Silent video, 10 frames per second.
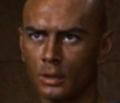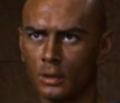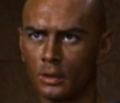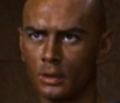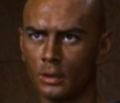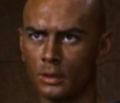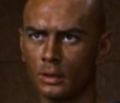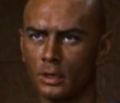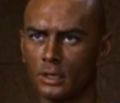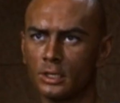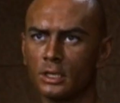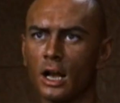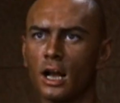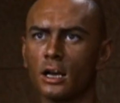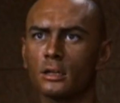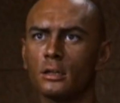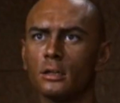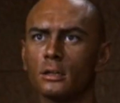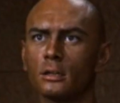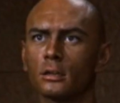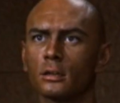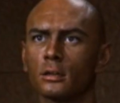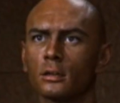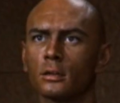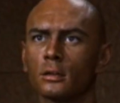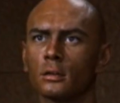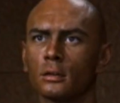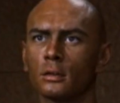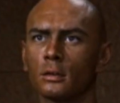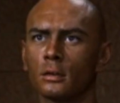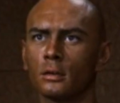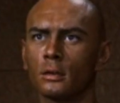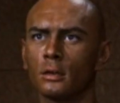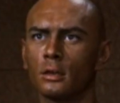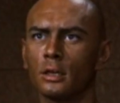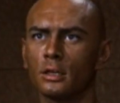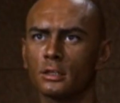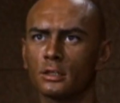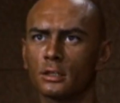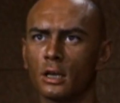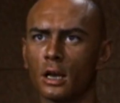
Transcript: and he pretty much last thing he says is God.